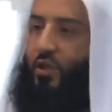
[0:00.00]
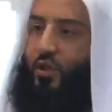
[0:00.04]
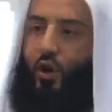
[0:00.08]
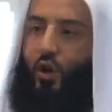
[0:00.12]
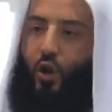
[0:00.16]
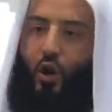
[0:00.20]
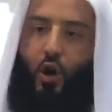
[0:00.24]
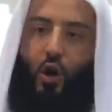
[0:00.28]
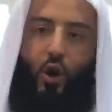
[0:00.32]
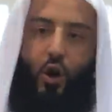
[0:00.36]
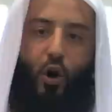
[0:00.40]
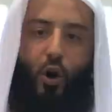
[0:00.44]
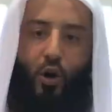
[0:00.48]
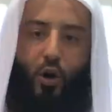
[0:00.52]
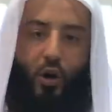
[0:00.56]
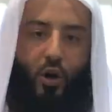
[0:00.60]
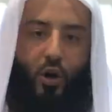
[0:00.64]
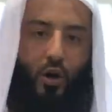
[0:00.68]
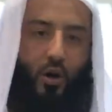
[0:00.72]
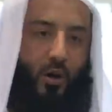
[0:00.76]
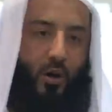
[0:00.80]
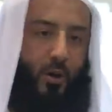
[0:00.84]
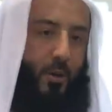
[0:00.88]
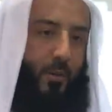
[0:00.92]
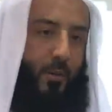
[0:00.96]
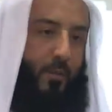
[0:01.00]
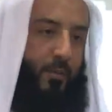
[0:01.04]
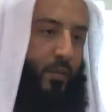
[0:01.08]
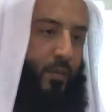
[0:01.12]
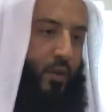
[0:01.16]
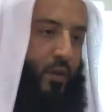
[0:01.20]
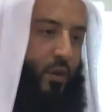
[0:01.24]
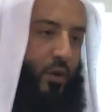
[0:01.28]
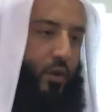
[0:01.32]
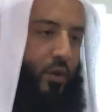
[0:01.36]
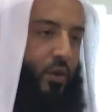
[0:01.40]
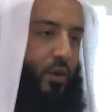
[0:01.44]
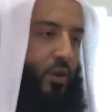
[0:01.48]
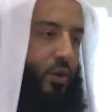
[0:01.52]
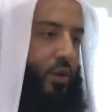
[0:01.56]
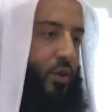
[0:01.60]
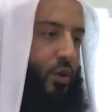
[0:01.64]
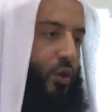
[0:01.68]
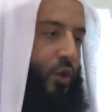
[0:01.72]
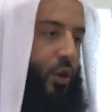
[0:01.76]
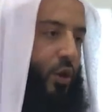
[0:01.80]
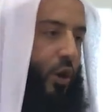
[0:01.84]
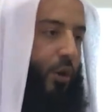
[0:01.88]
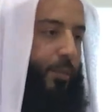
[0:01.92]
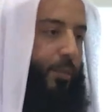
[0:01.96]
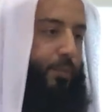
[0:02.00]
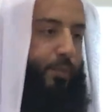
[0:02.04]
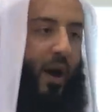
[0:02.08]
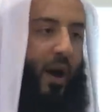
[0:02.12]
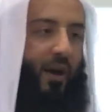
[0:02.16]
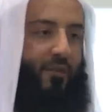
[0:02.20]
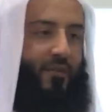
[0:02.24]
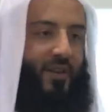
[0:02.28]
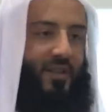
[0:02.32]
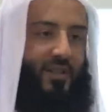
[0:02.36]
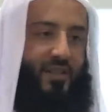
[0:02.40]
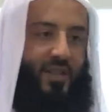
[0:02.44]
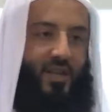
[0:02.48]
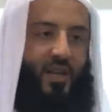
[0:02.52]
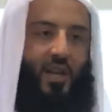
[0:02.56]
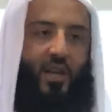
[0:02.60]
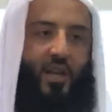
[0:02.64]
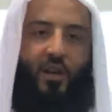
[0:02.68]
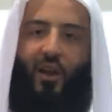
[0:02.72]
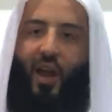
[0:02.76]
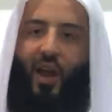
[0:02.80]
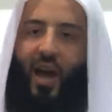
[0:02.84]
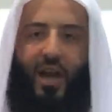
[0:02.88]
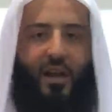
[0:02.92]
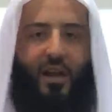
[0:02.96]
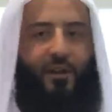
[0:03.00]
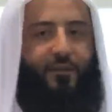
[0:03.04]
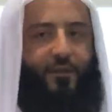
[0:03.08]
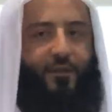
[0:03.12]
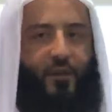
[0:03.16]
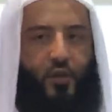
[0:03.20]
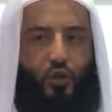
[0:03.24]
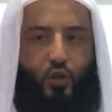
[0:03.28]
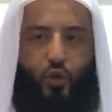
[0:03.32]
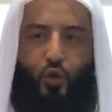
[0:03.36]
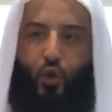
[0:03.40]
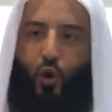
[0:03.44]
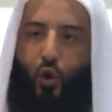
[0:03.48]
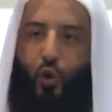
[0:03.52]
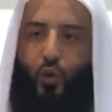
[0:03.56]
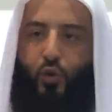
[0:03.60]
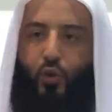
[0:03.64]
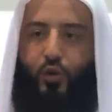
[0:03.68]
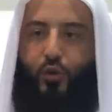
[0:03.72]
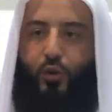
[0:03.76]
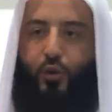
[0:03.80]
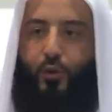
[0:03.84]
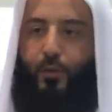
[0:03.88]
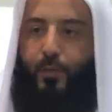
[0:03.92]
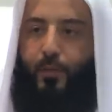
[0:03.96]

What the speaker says: no, poverty. Life is good.